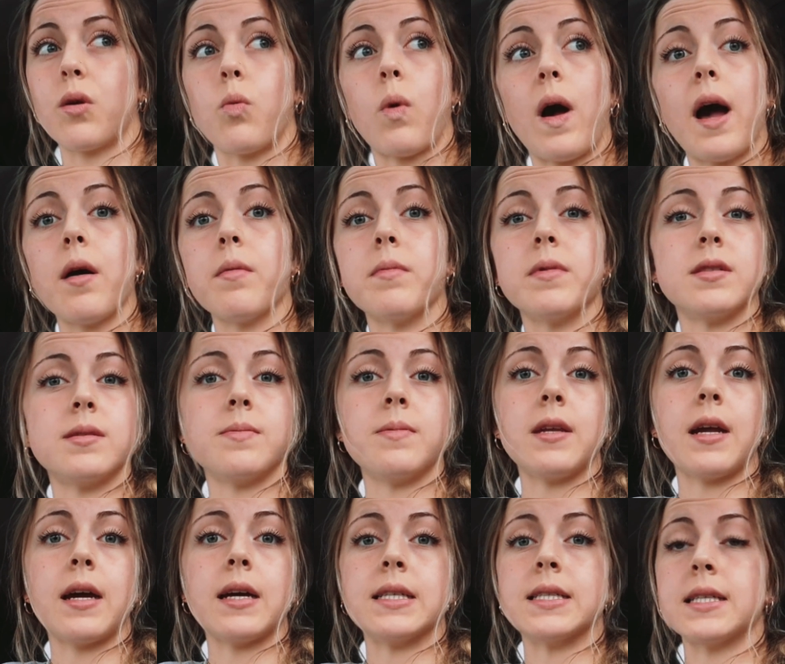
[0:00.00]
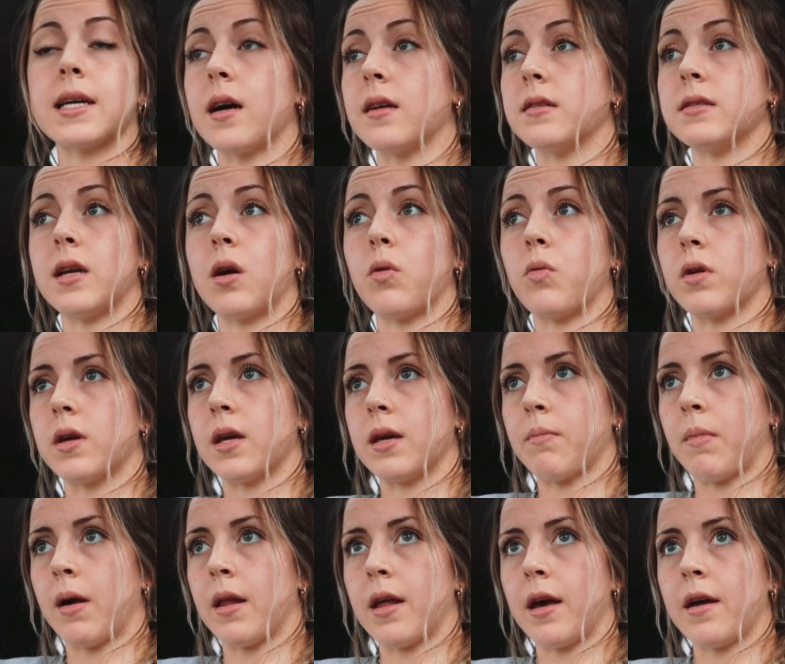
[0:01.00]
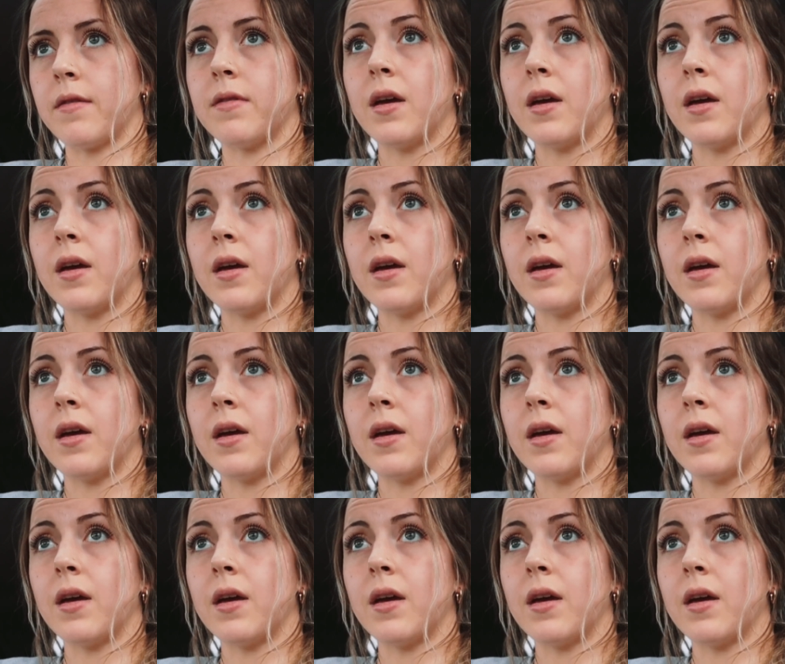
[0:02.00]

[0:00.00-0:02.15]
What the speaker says: wow, must be nice. God's not working in my life.